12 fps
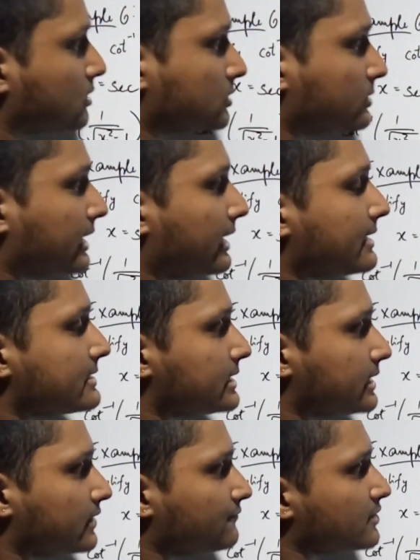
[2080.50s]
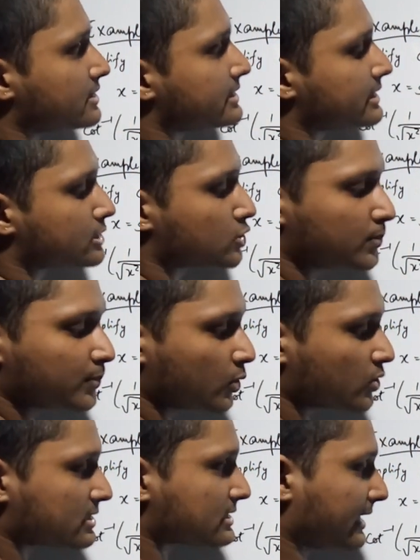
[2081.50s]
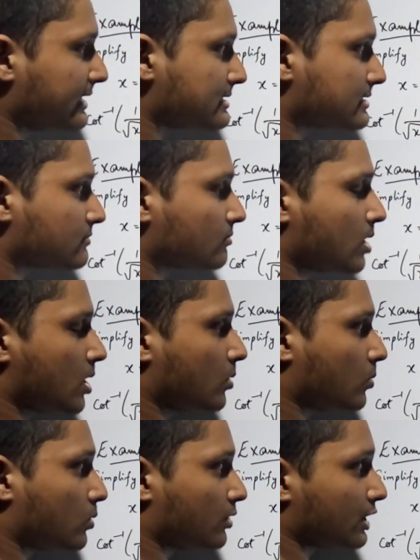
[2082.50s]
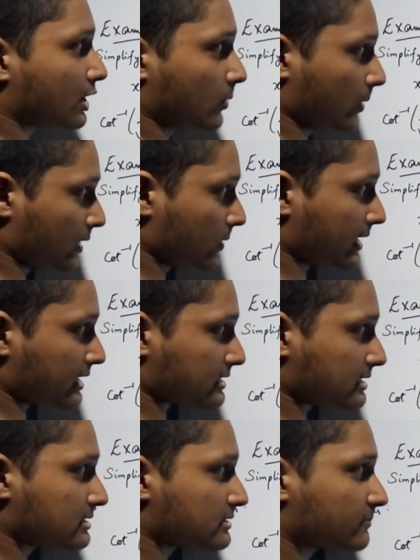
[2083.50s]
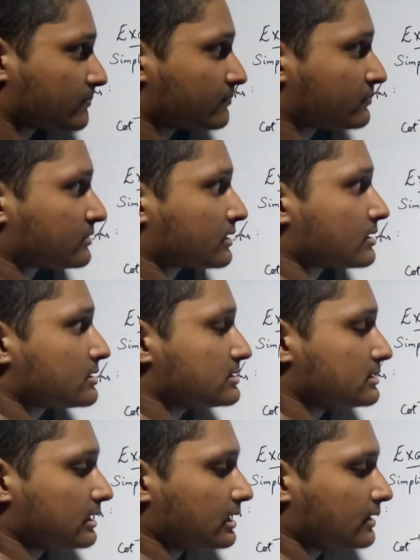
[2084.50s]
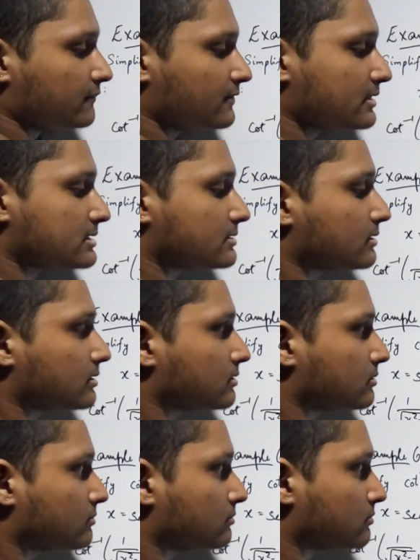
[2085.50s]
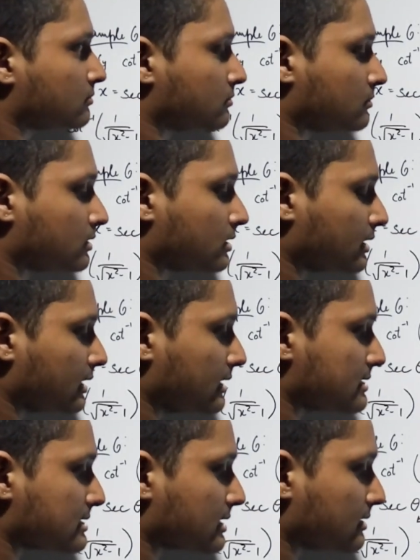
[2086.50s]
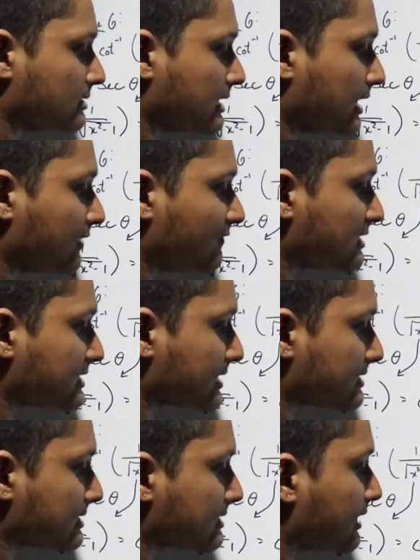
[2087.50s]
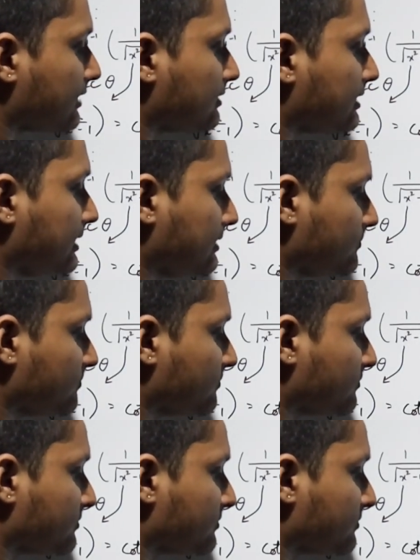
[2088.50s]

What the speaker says: So taking sec inverse x on both sides, what you are going to get is sec inverse x is greater than